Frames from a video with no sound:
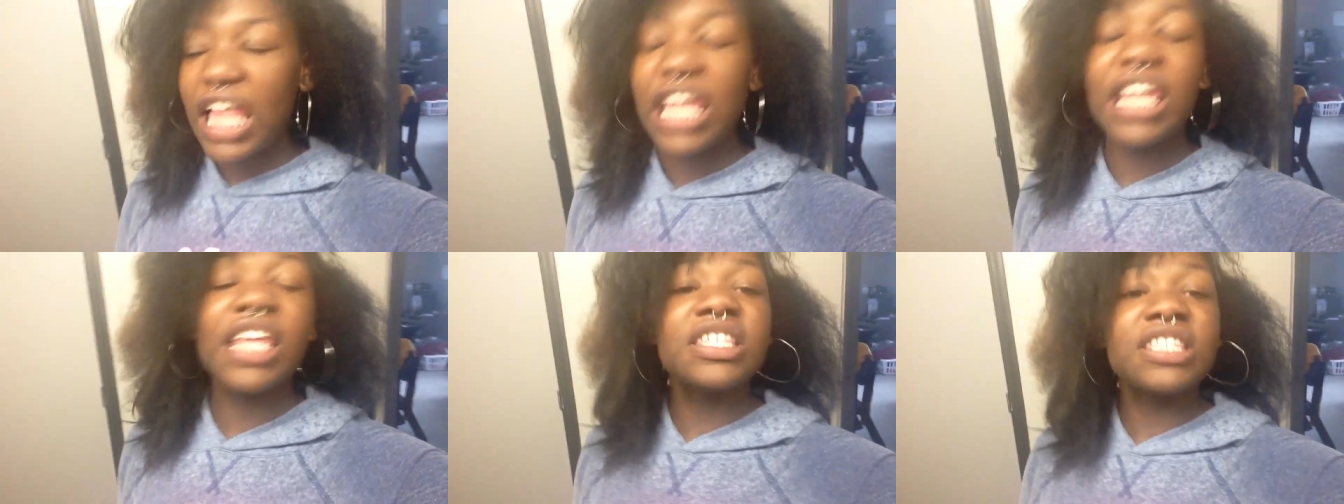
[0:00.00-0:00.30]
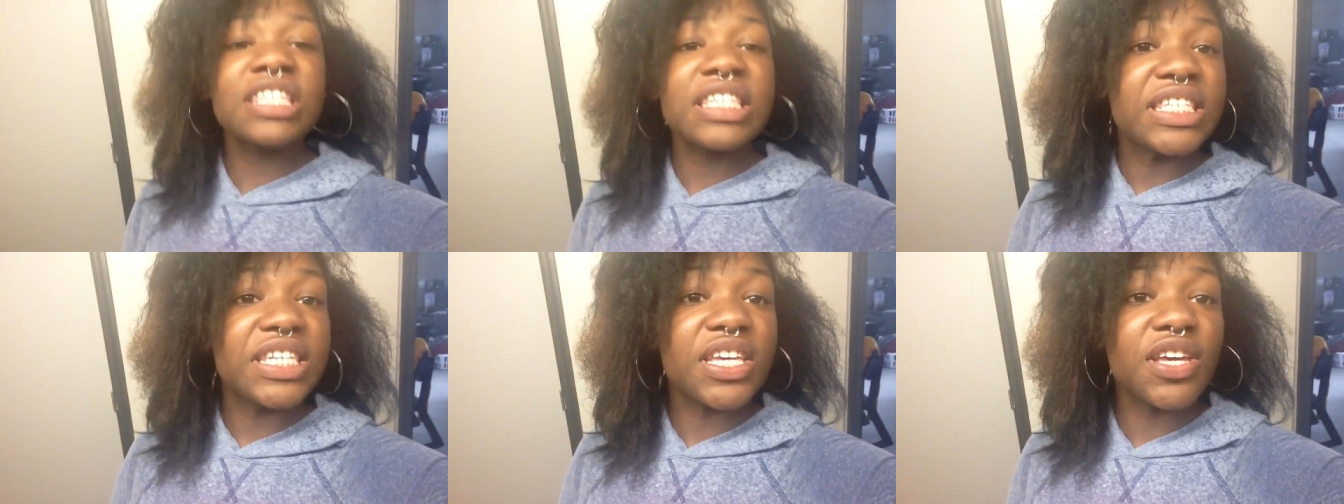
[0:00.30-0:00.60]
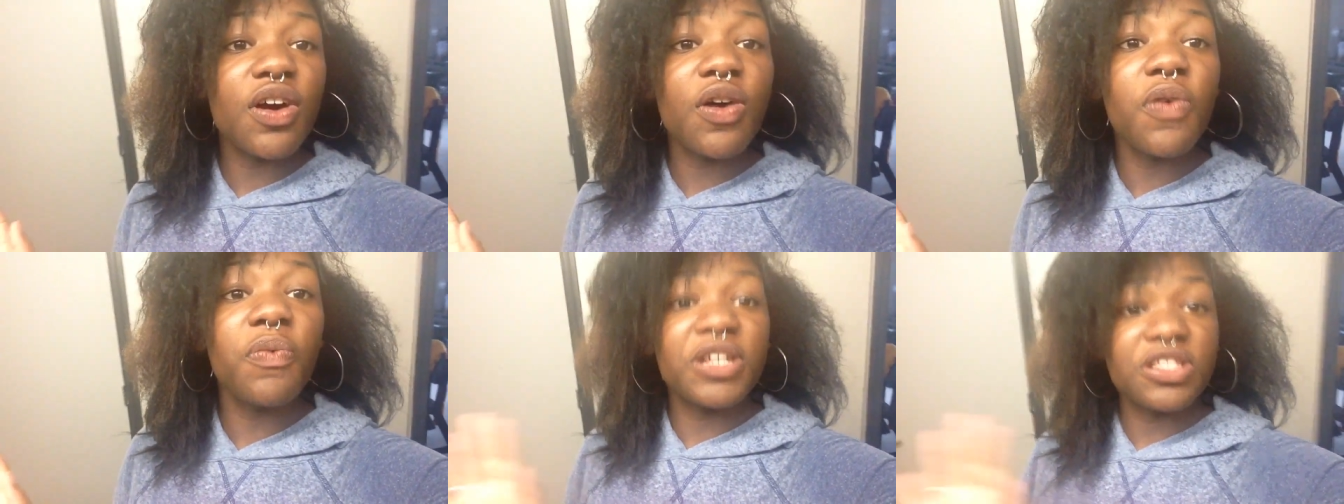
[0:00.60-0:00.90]
At least
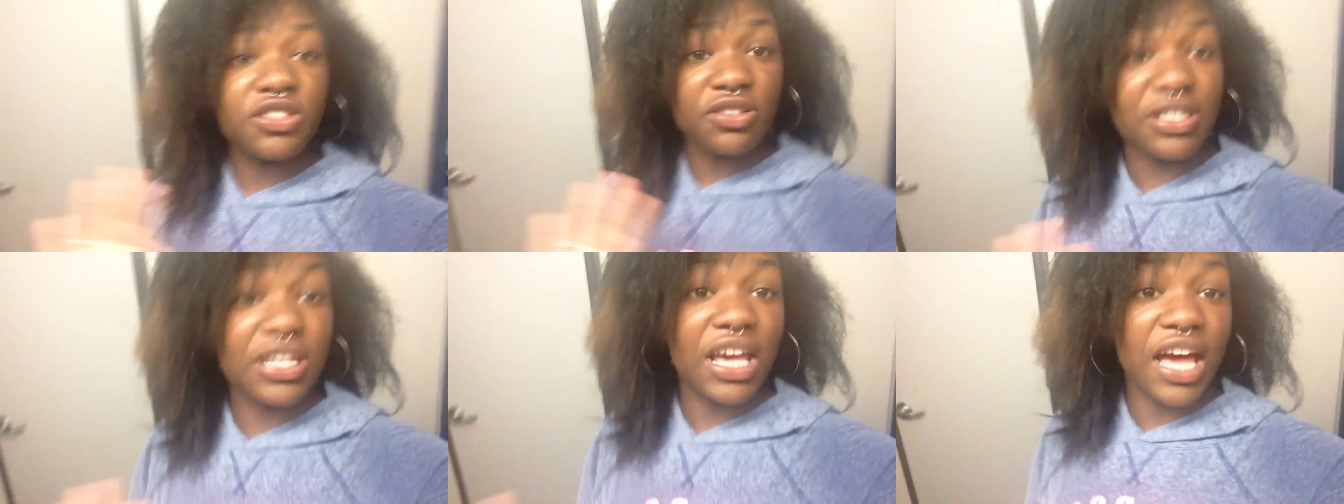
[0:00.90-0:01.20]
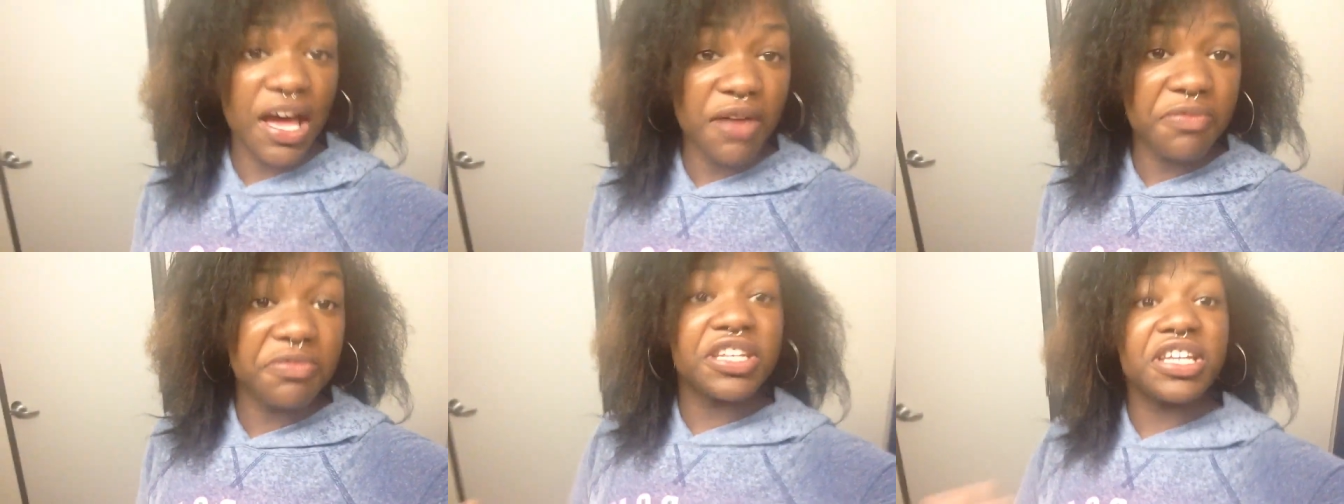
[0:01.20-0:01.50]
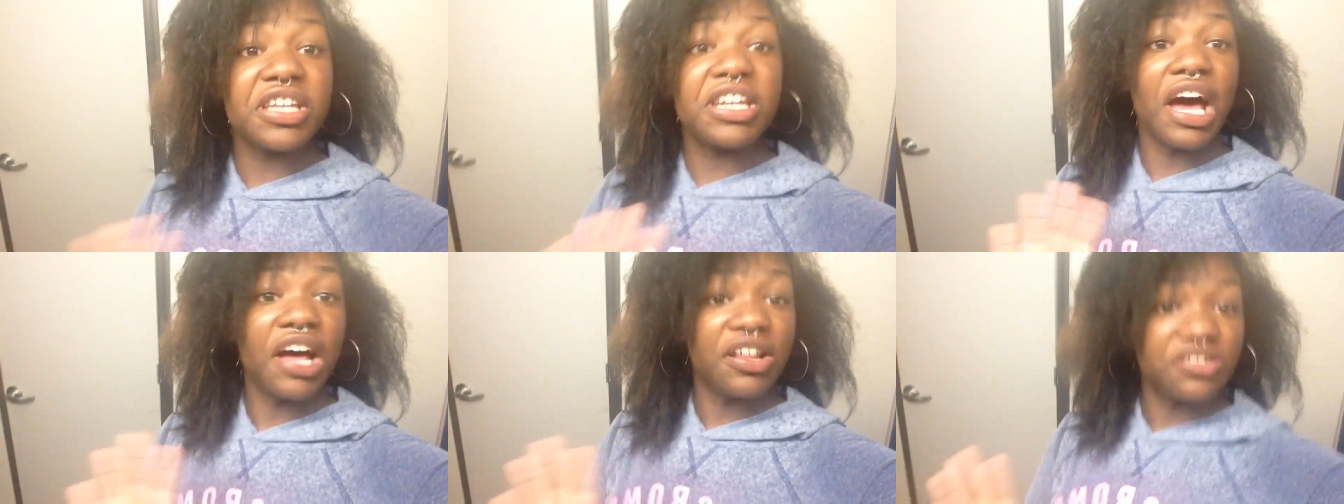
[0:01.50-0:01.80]
until winter
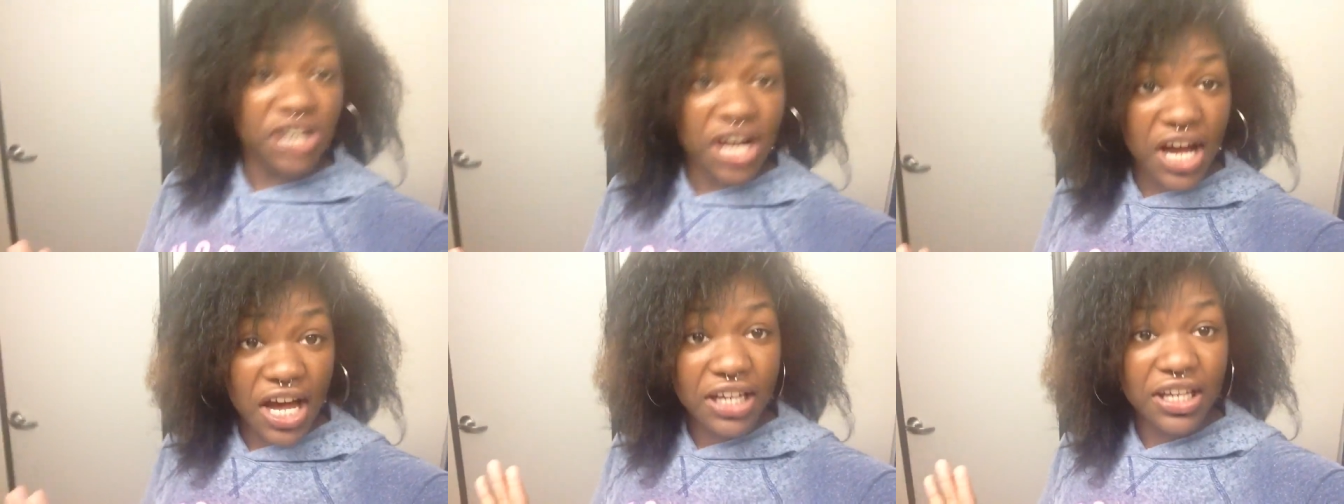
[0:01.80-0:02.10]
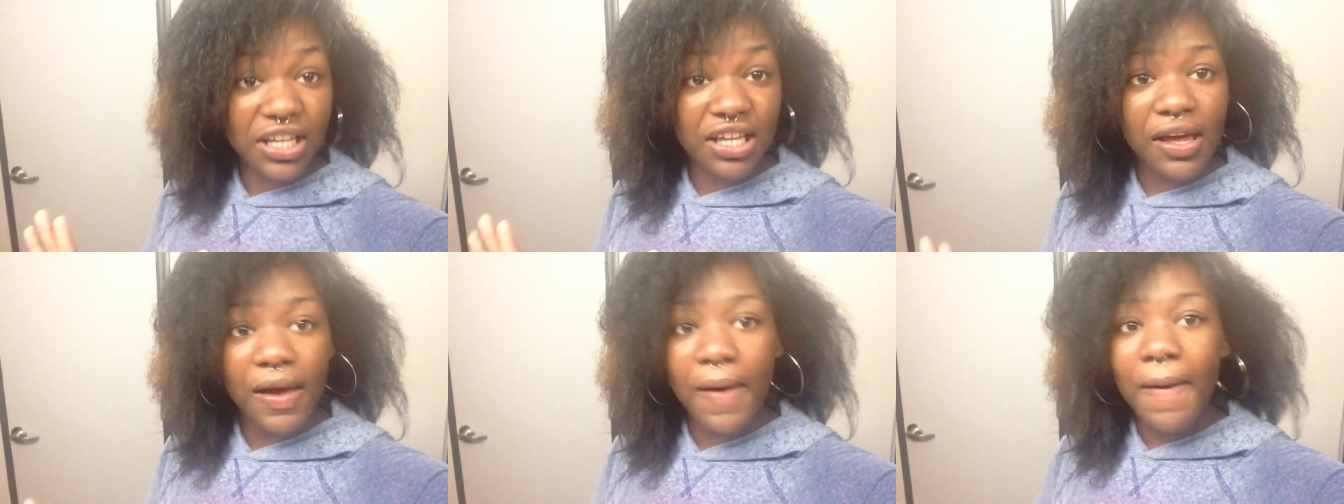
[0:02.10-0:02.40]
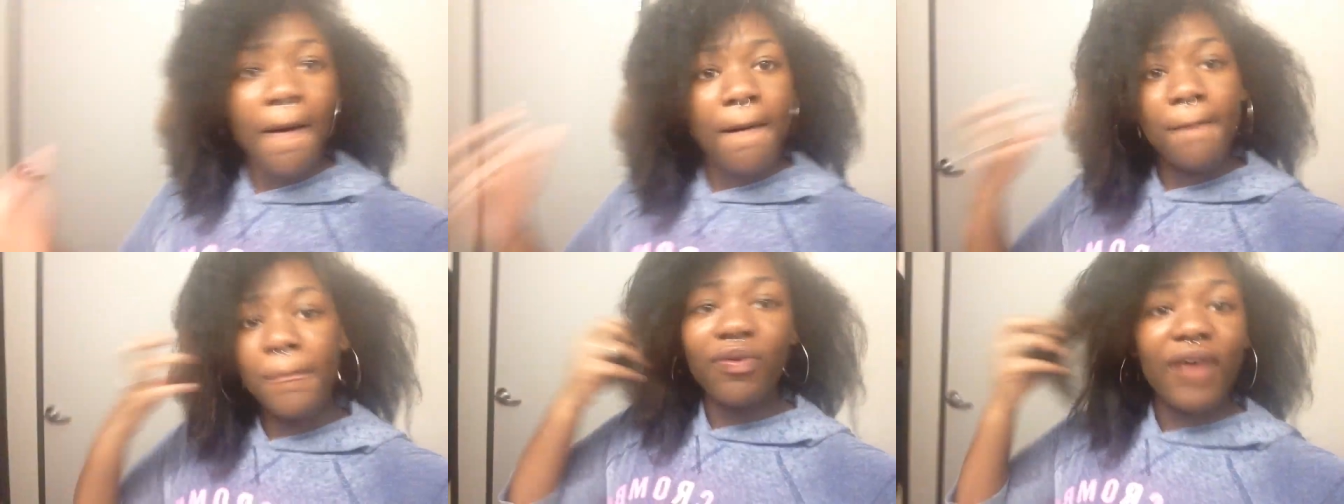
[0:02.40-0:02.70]
time. Then I'll try it again.